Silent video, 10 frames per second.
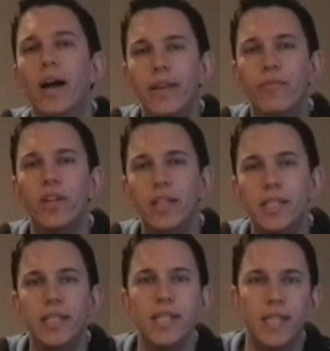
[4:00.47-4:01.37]
undefeated
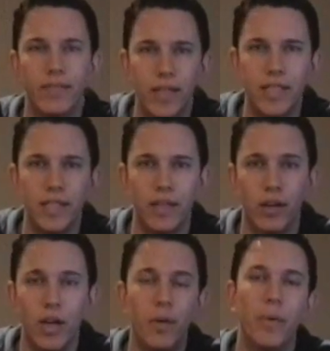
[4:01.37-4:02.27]
season this
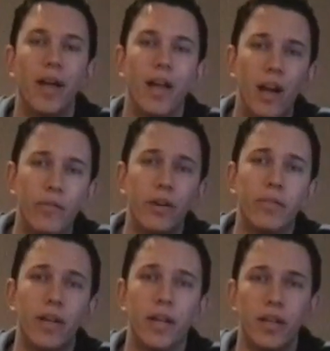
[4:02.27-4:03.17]
year, but
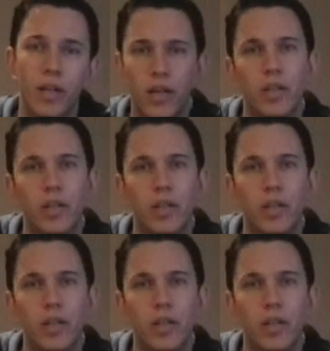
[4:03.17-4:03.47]
everything